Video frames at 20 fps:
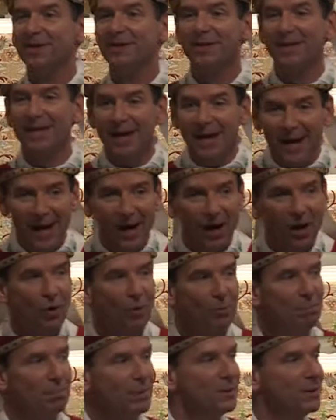the
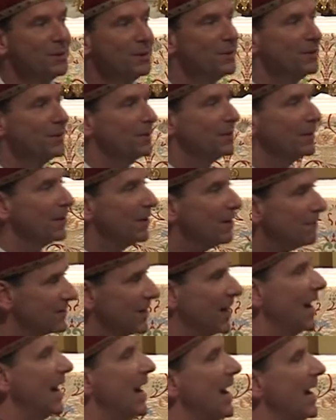help of
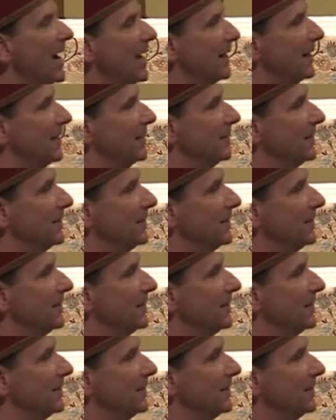God.